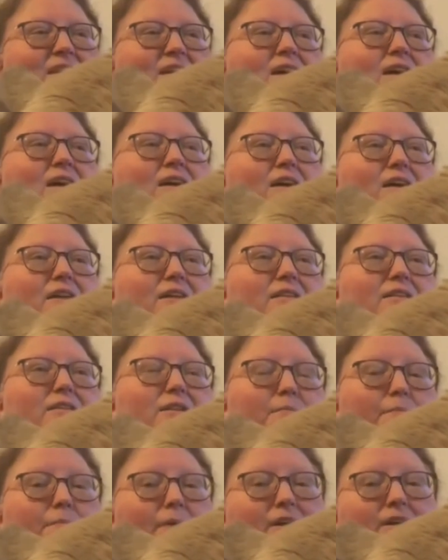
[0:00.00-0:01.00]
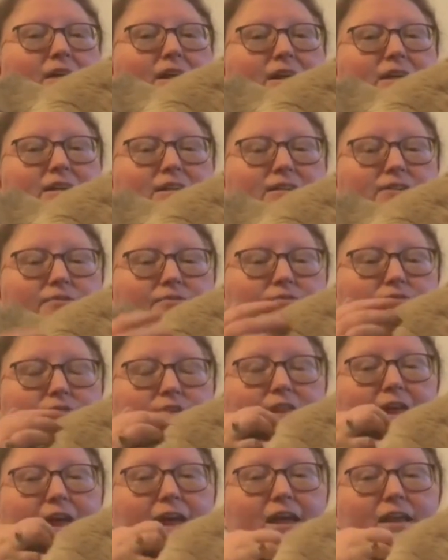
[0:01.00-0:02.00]
the bucket for
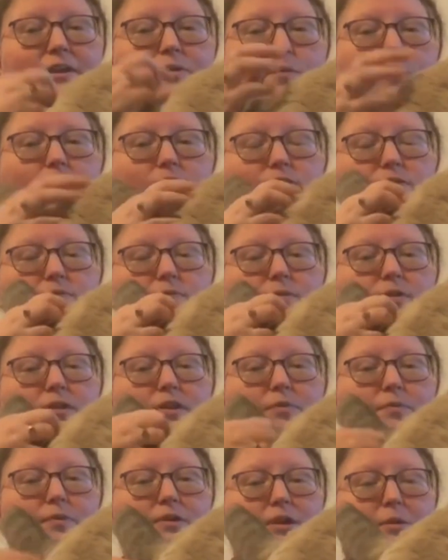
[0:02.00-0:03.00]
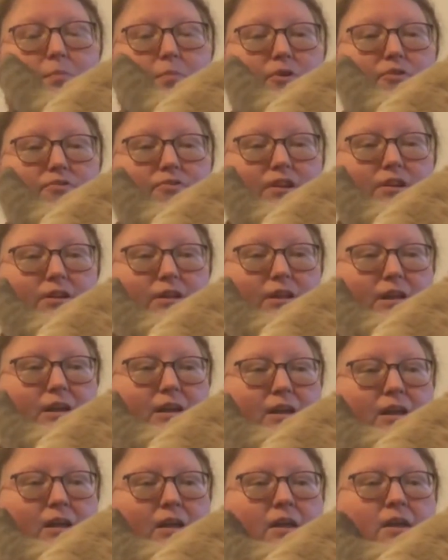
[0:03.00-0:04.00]
that works really perfectly.
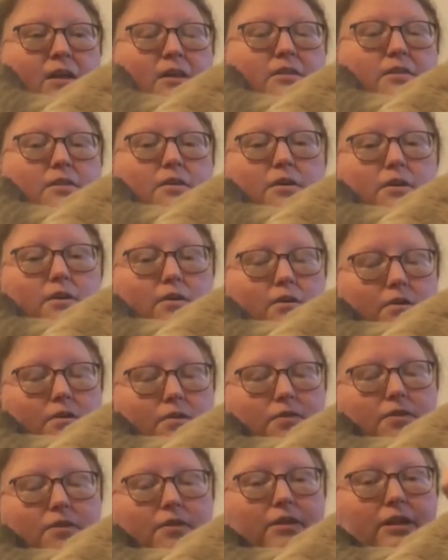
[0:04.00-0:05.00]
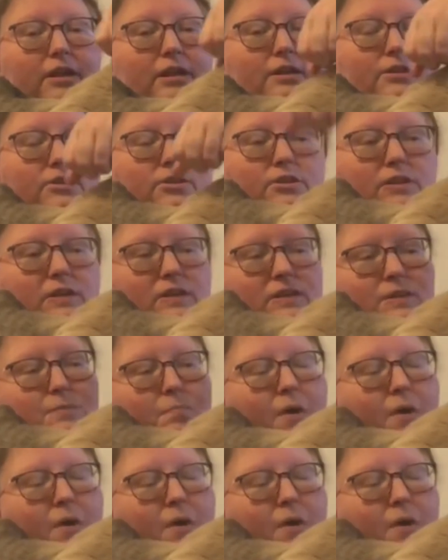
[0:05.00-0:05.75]
The lid just